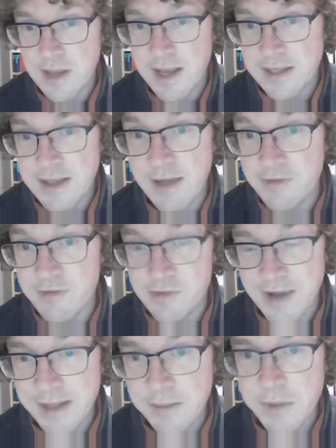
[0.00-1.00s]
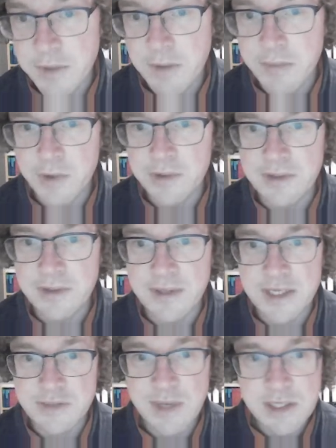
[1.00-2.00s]
have a random component
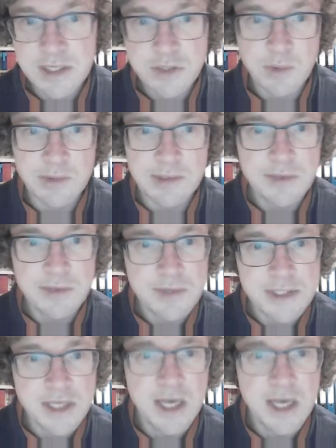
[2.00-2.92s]
as well. So what we do is